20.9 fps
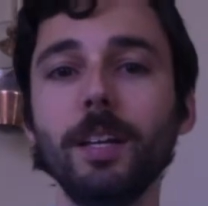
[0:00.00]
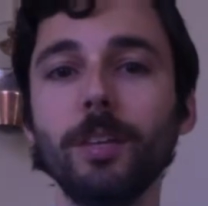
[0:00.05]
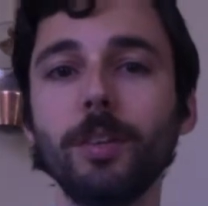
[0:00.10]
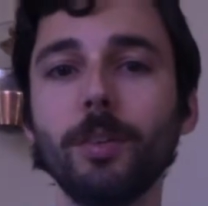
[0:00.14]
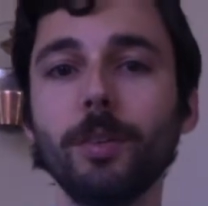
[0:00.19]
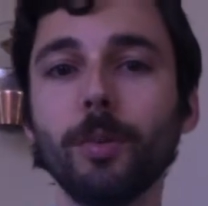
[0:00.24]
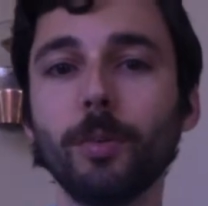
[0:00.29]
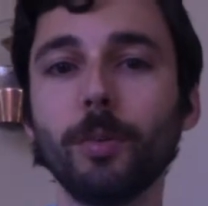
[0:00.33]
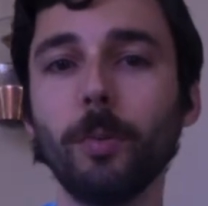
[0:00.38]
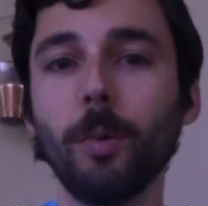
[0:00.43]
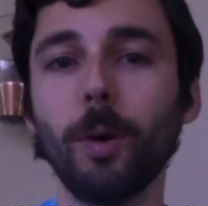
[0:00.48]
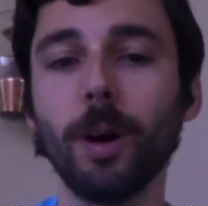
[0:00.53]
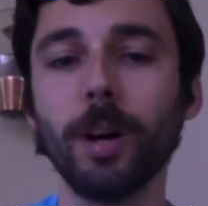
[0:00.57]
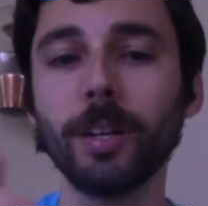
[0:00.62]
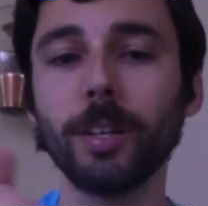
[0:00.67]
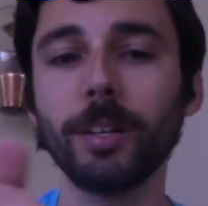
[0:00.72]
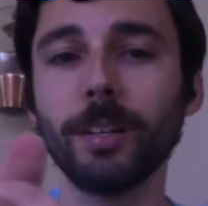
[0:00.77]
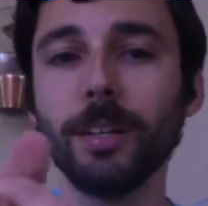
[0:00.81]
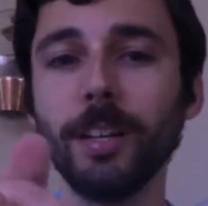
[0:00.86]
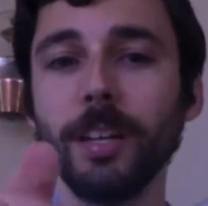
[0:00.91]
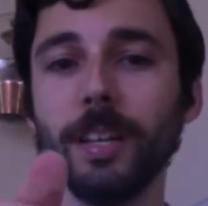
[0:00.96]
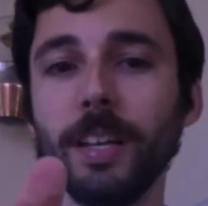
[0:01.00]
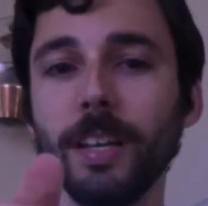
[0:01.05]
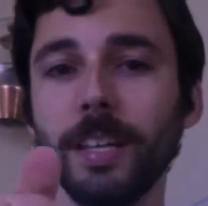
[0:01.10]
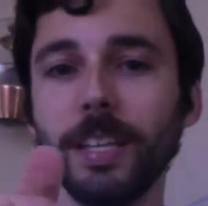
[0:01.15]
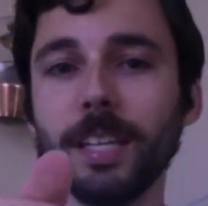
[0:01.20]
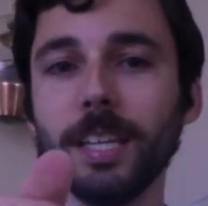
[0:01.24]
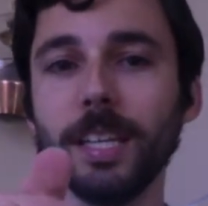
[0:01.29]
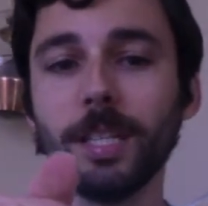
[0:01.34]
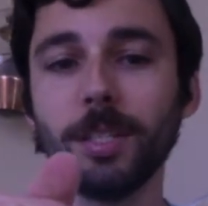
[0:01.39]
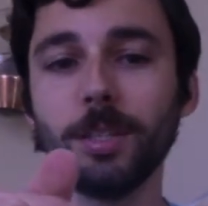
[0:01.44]
your water
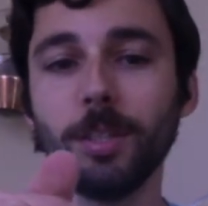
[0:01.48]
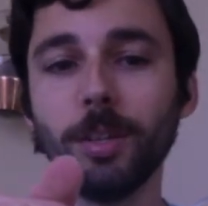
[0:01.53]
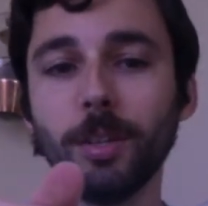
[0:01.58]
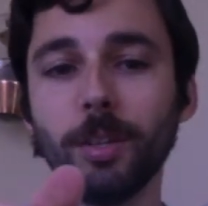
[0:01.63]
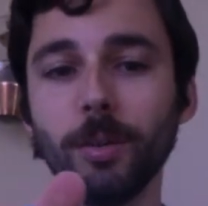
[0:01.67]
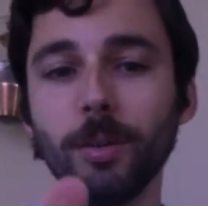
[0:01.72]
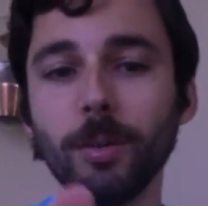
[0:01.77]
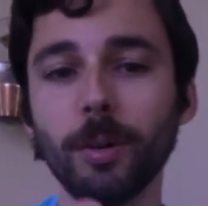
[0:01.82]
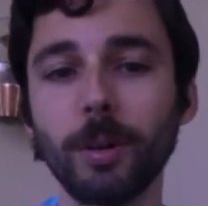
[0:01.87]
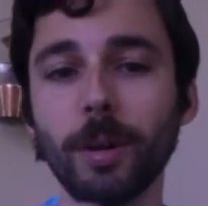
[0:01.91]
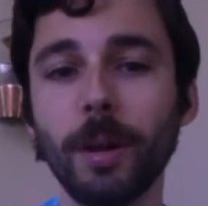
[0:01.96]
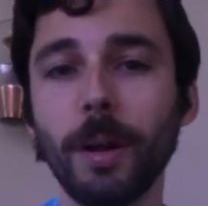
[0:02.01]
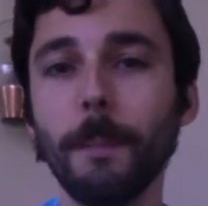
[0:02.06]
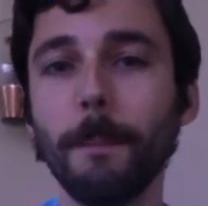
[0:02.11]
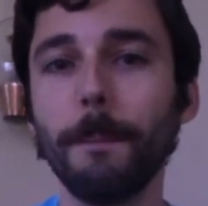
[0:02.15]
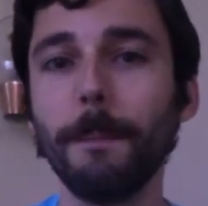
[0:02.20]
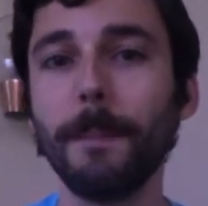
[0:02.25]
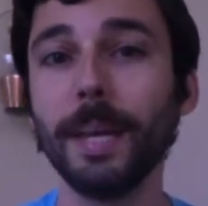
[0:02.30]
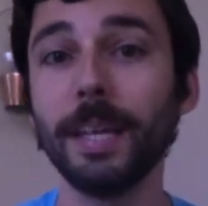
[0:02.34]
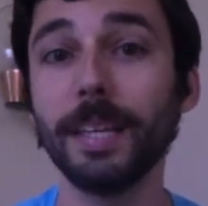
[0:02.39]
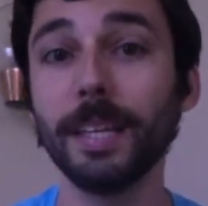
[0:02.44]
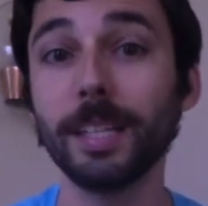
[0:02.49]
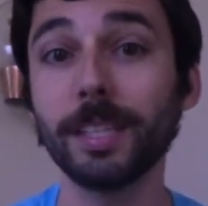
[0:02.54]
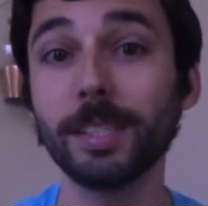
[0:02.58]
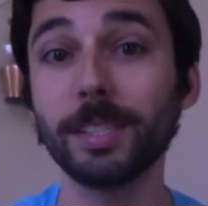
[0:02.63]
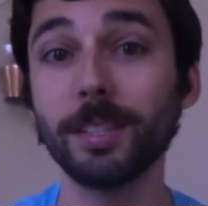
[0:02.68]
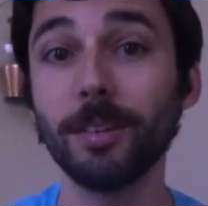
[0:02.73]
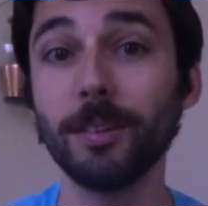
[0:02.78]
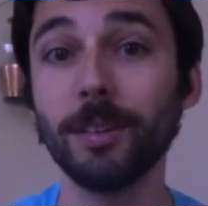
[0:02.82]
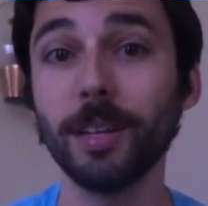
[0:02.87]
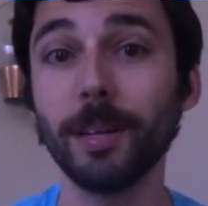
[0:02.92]
into your baking
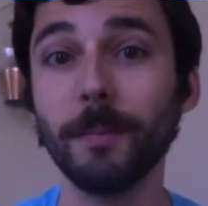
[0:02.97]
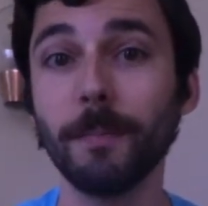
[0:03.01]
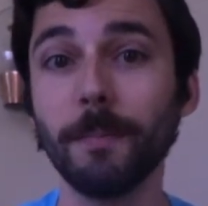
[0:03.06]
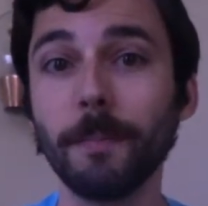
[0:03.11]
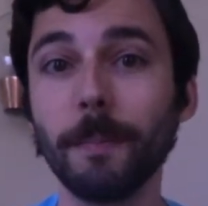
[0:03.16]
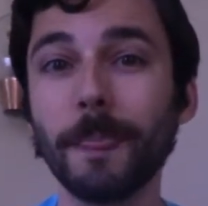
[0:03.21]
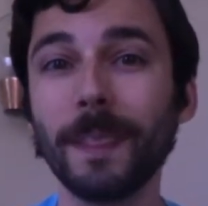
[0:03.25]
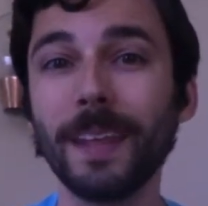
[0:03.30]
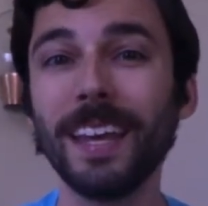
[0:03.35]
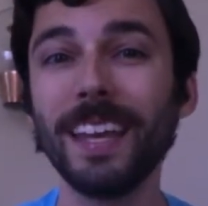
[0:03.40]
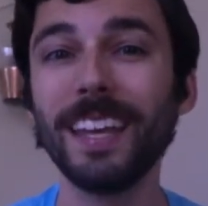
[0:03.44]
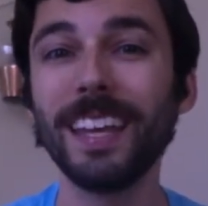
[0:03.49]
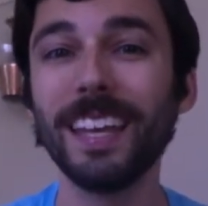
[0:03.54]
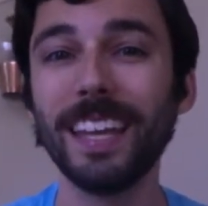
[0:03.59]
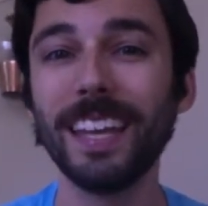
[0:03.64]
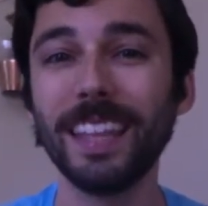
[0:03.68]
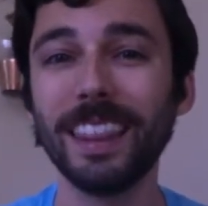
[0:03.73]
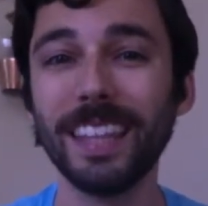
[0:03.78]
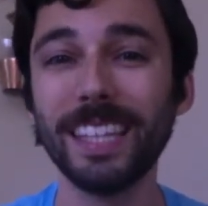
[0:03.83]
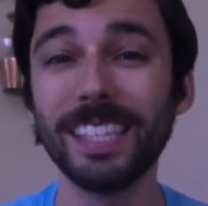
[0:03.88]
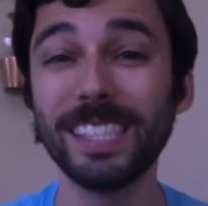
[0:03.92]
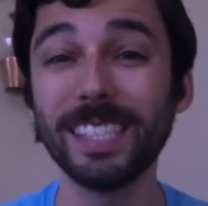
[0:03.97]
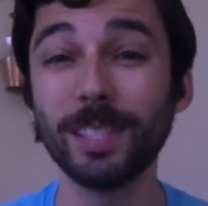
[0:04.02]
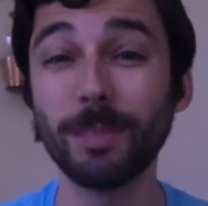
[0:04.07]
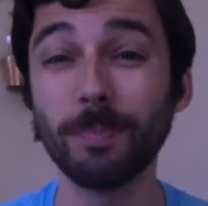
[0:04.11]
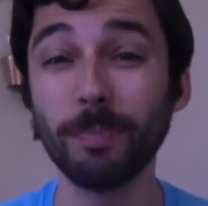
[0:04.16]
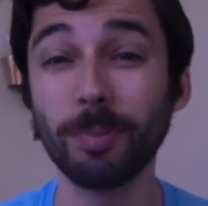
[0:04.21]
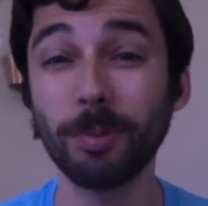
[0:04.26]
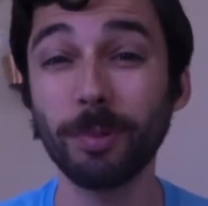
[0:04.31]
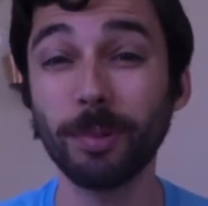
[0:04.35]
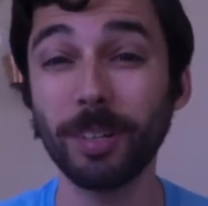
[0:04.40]
soda. And this is
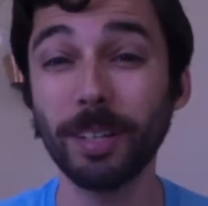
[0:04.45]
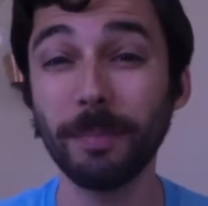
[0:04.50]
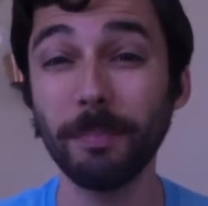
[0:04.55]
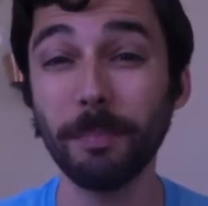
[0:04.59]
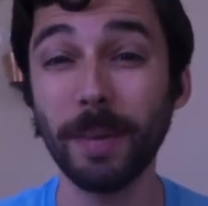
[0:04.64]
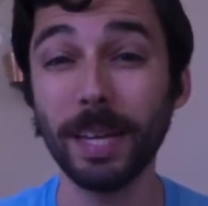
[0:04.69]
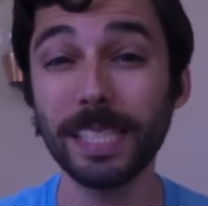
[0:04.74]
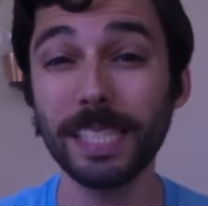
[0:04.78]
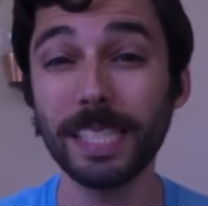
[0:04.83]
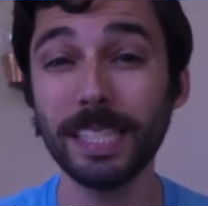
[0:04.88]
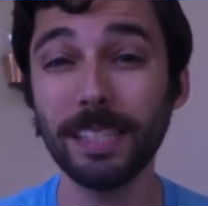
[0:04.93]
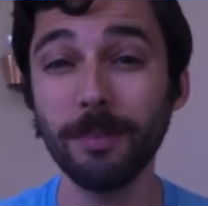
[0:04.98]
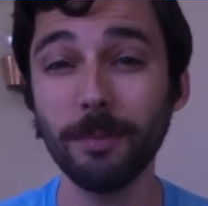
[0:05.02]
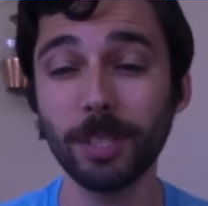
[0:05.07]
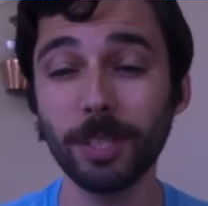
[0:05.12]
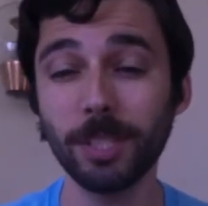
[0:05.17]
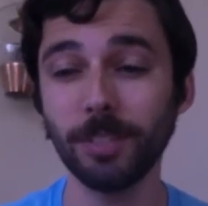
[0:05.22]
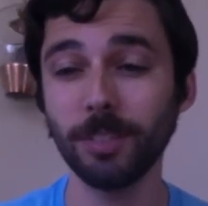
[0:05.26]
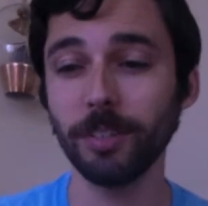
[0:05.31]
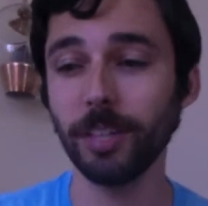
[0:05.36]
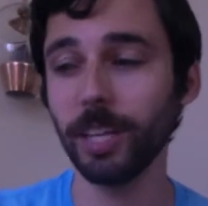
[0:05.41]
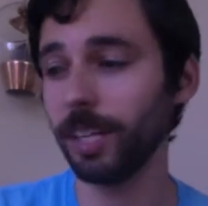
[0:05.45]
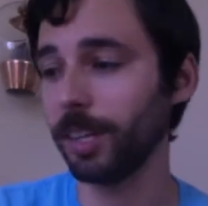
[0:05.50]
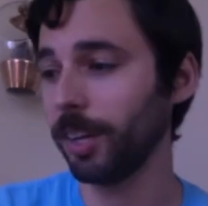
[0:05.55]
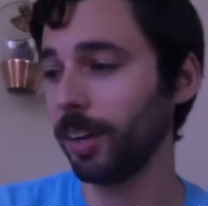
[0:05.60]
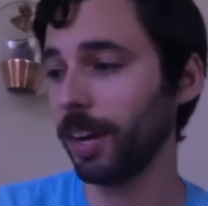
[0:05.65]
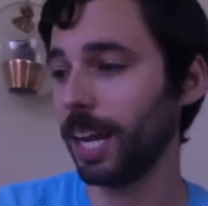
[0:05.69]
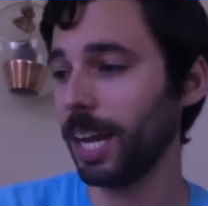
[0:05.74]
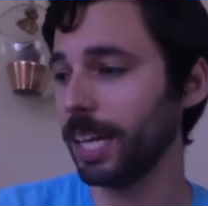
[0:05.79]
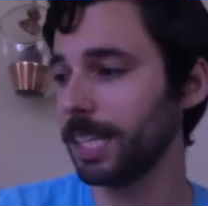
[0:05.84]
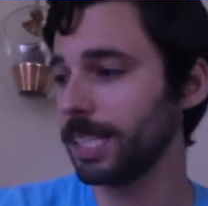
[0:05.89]
pretty messy once you get your
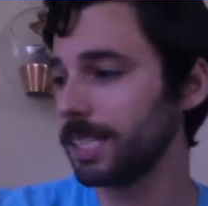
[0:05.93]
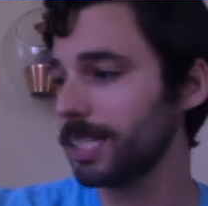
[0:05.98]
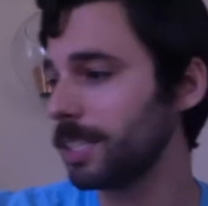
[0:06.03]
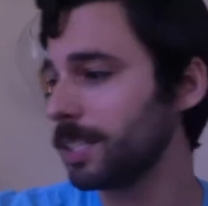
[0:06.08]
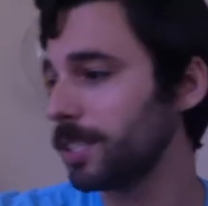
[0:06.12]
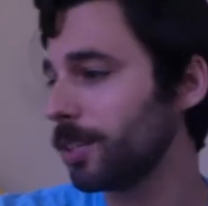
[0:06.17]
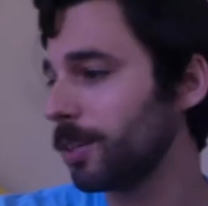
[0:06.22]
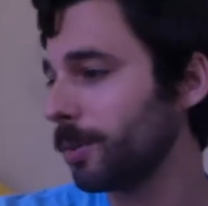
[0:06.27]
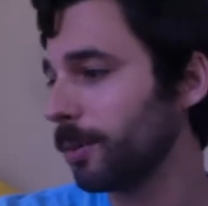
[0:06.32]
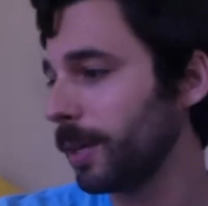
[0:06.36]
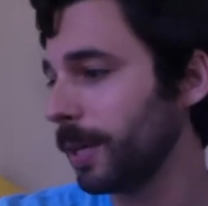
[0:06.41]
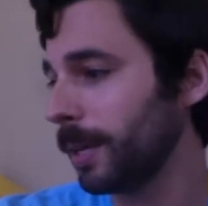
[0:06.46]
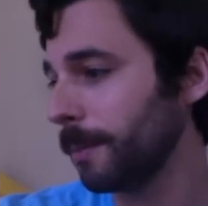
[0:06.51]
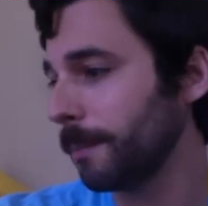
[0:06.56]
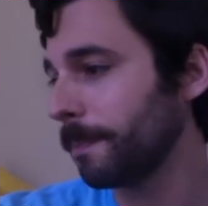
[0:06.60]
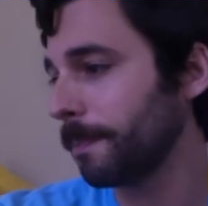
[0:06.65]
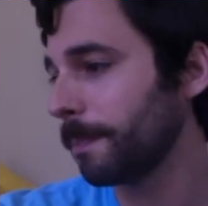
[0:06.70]
hands into it.